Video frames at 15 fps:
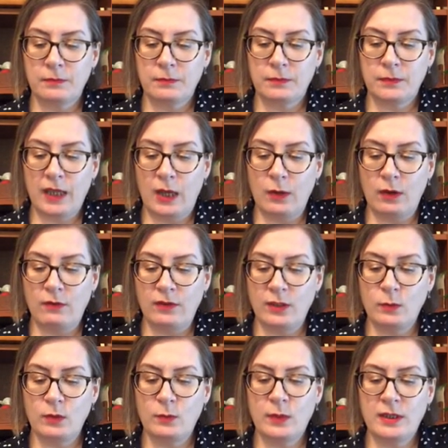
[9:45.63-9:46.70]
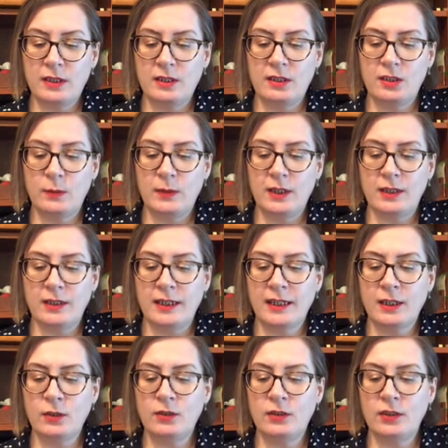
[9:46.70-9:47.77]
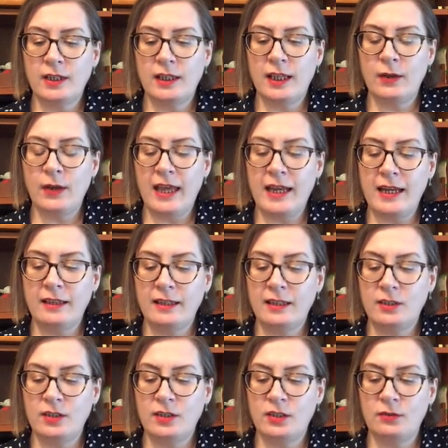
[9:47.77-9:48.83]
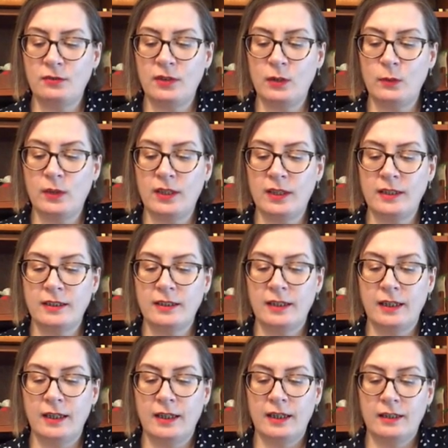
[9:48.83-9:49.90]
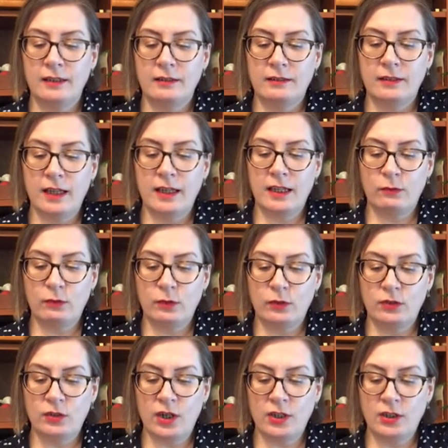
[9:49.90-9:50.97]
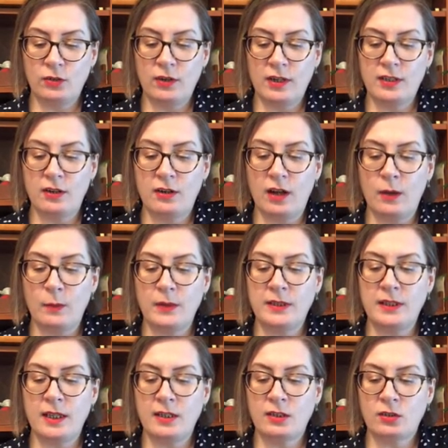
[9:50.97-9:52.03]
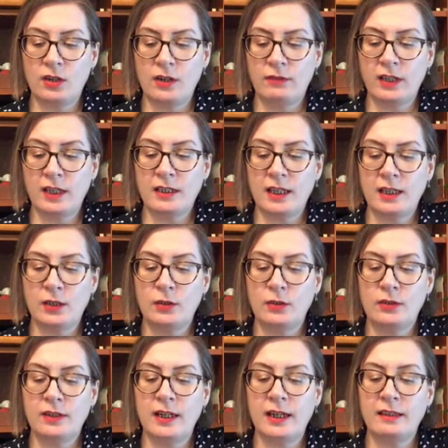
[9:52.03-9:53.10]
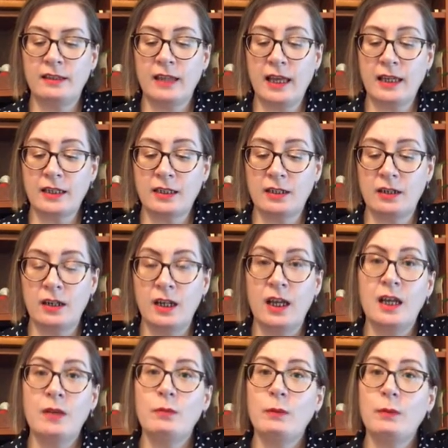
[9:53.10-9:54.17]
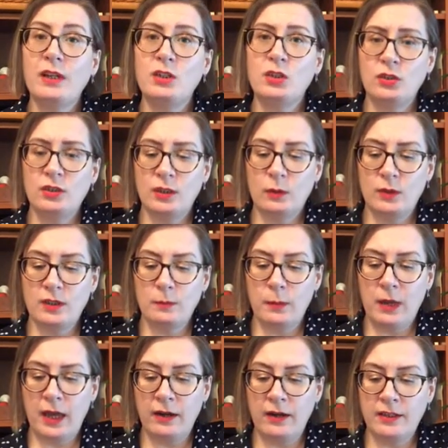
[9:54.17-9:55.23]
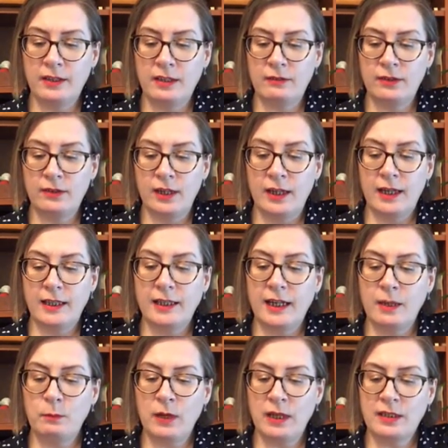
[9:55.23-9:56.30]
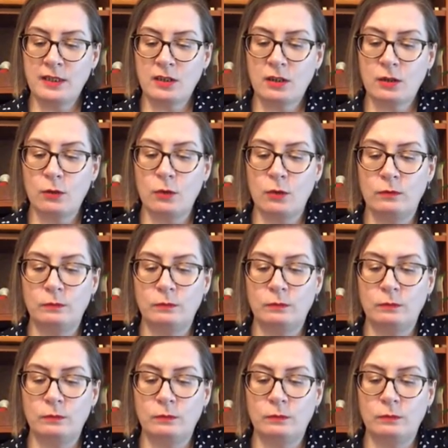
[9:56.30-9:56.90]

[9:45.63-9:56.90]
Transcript: However, there was business to be done, and I could not allow anything to interfere with it. I therefore tried to raise her up and said as gravely as I could that I thanked her, but my duty was imperative, and that I must go.